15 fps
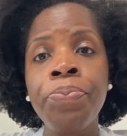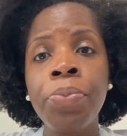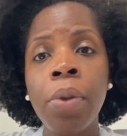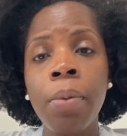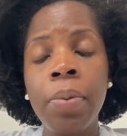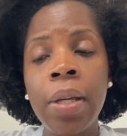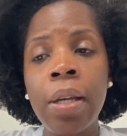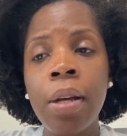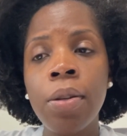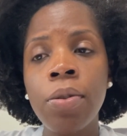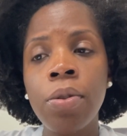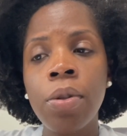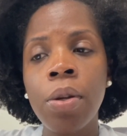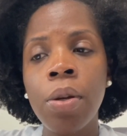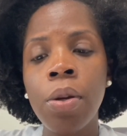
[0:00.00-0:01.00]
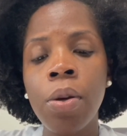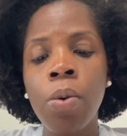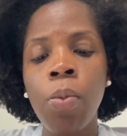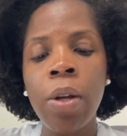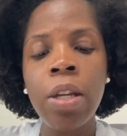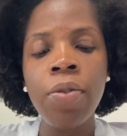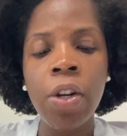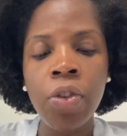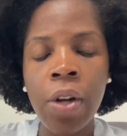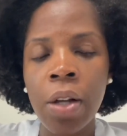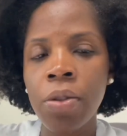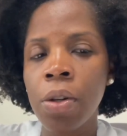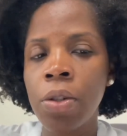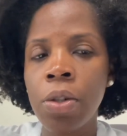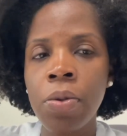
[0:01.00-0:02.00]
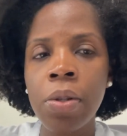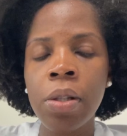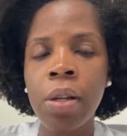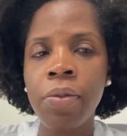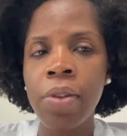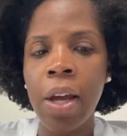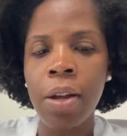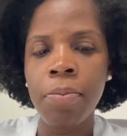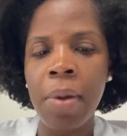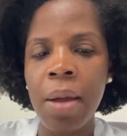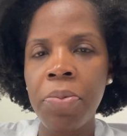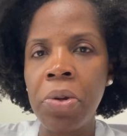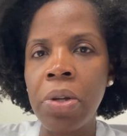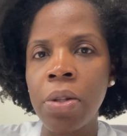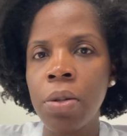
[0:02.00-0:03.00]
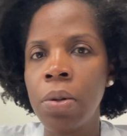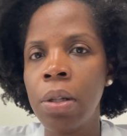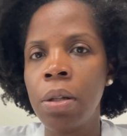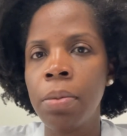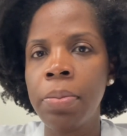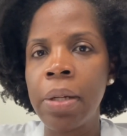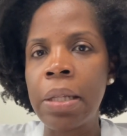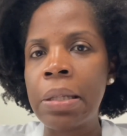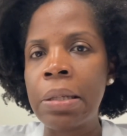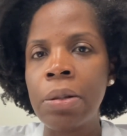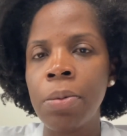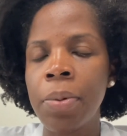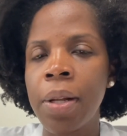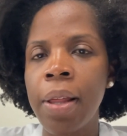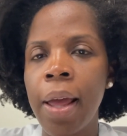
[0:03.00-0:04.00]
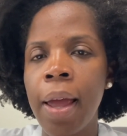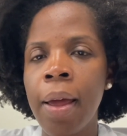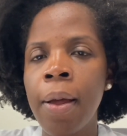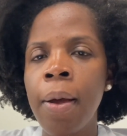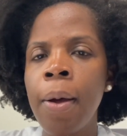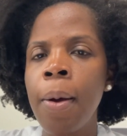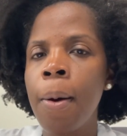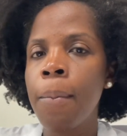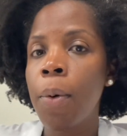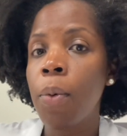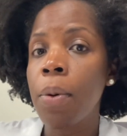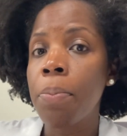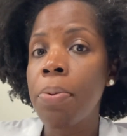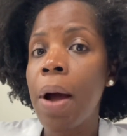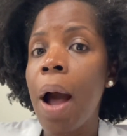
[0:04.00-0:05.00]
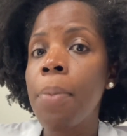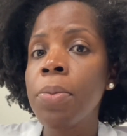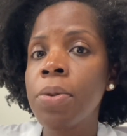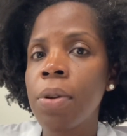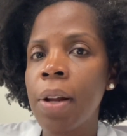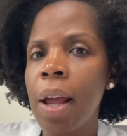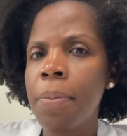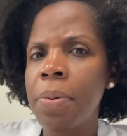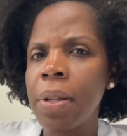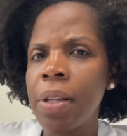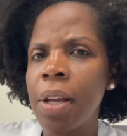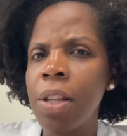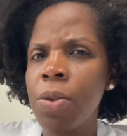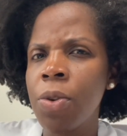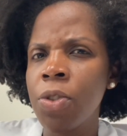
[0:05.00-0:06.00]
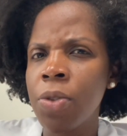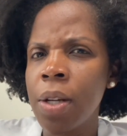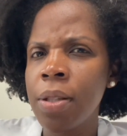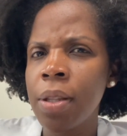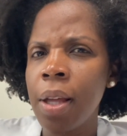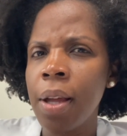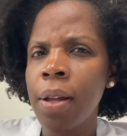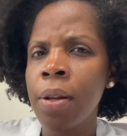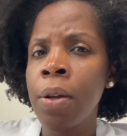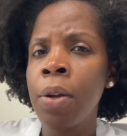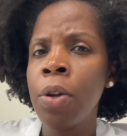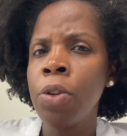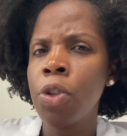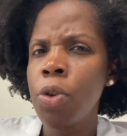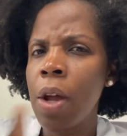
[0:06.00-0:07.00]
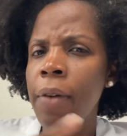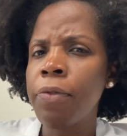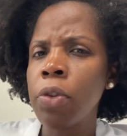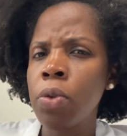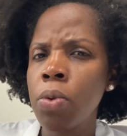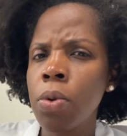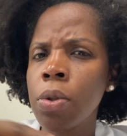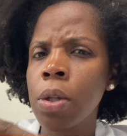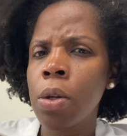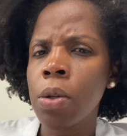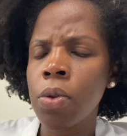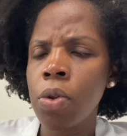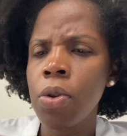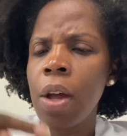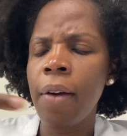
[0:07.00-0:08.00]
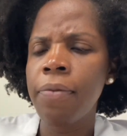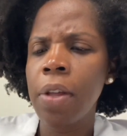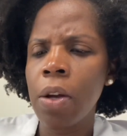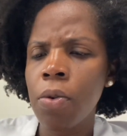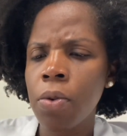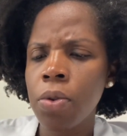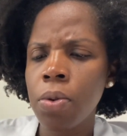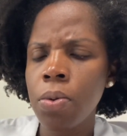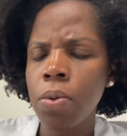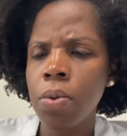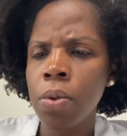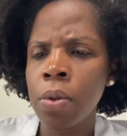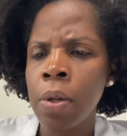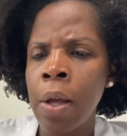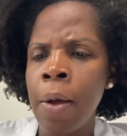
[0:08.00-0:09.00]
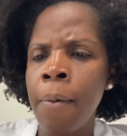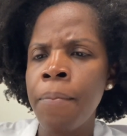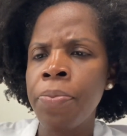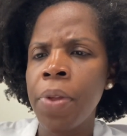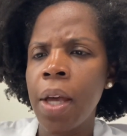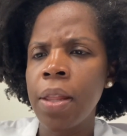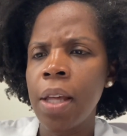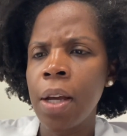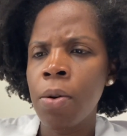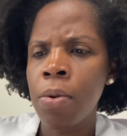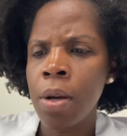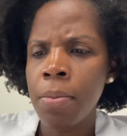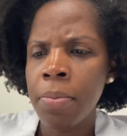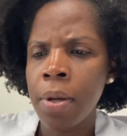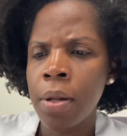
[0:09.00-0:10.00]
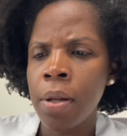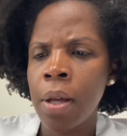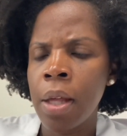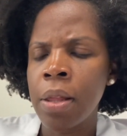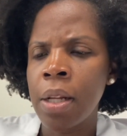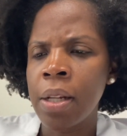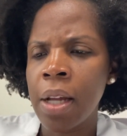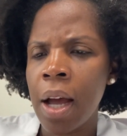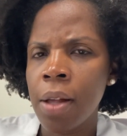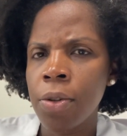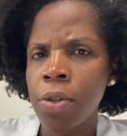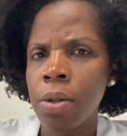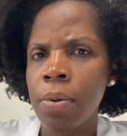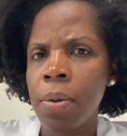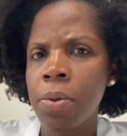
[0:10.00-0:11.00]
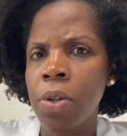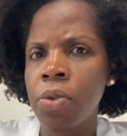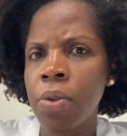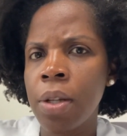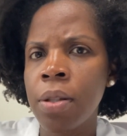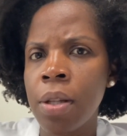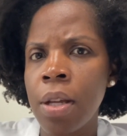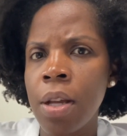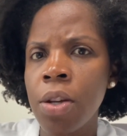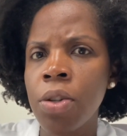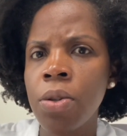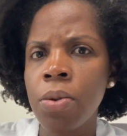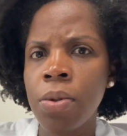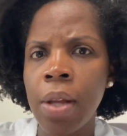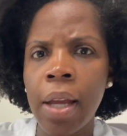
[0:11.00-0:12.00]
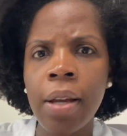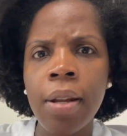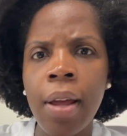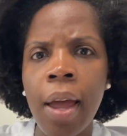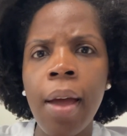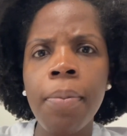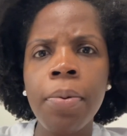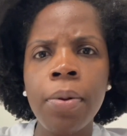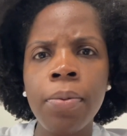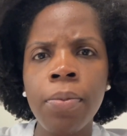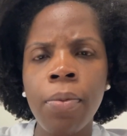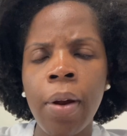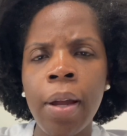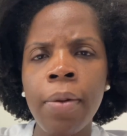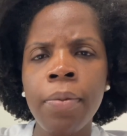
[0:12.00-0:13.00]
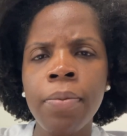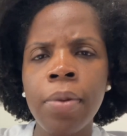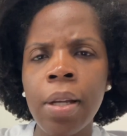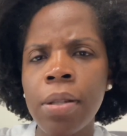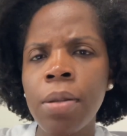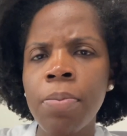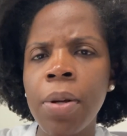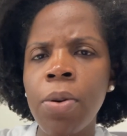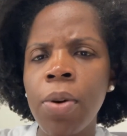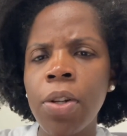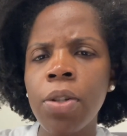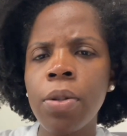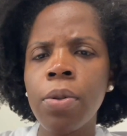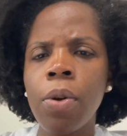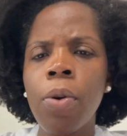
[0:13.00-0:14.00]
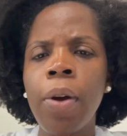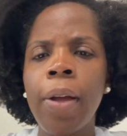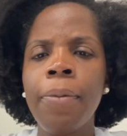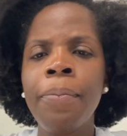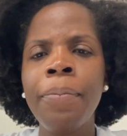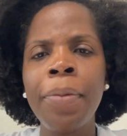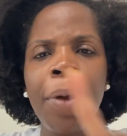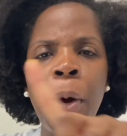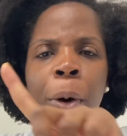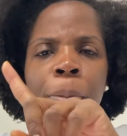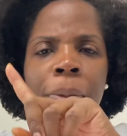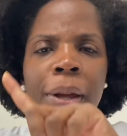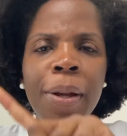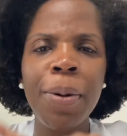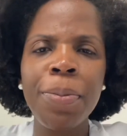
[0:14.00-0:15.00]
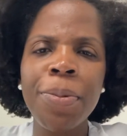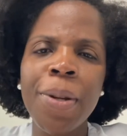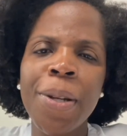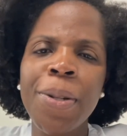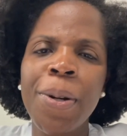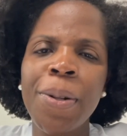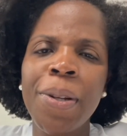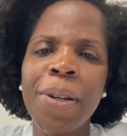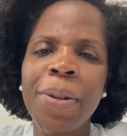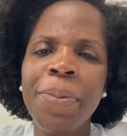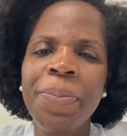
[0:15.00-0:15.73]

Because when you venture out and start doing stuff, yeah, maybe you can do a little bit of this, a little bit of that. But when problems start happening, can you address that? Do you have the tools? Do you have the tools and the equipment and the knowledge to be able to address the issues that can happen, right? That's the big question. Okay, hope that helps. Catch y'all later.